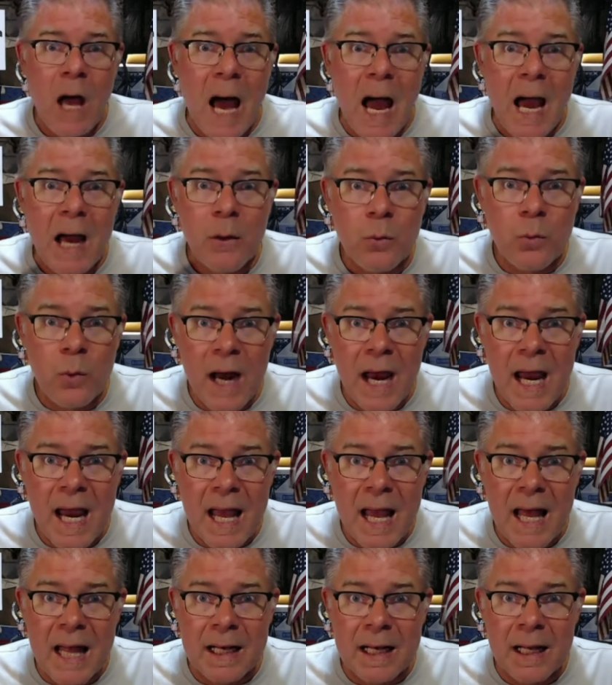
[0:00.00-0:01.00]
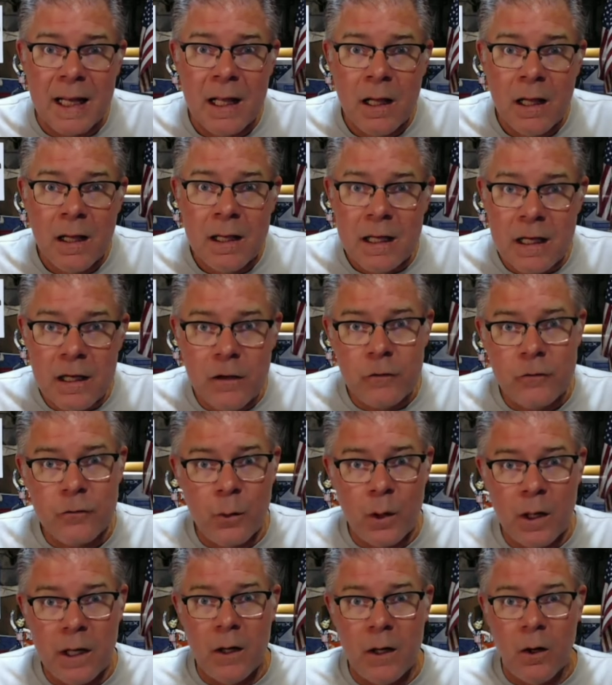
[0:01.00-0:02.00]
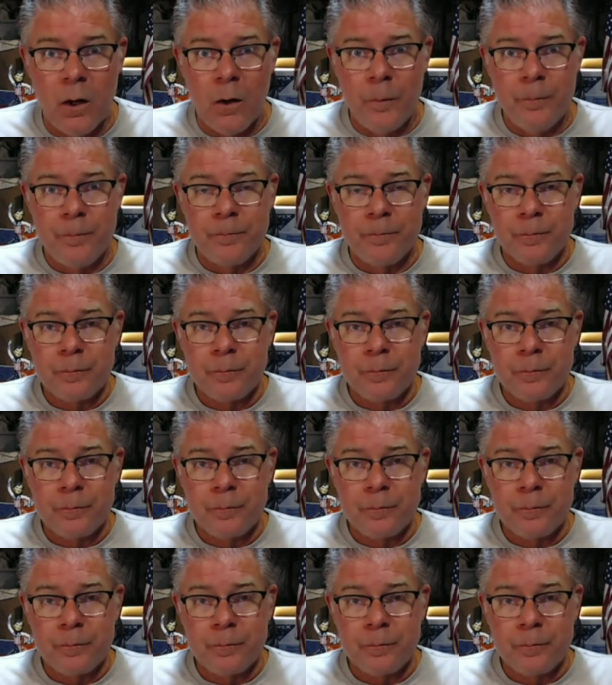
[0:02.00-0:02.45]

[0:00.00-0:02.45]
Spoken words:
Iran, Israel.